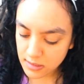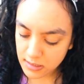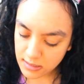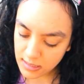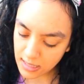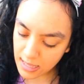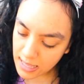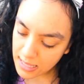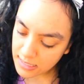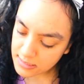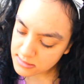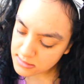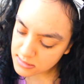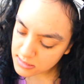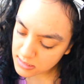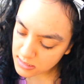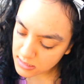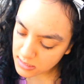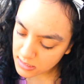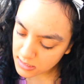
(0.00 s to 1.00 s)
it has
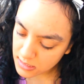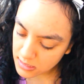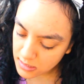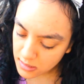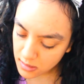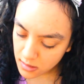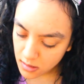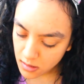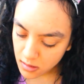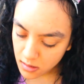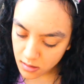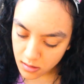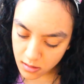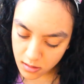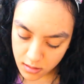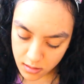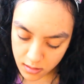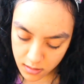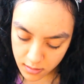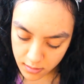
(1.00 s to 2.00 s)
the
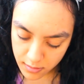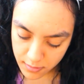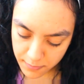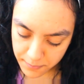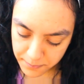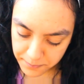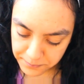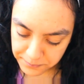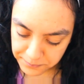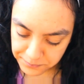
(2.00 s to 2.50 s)
um,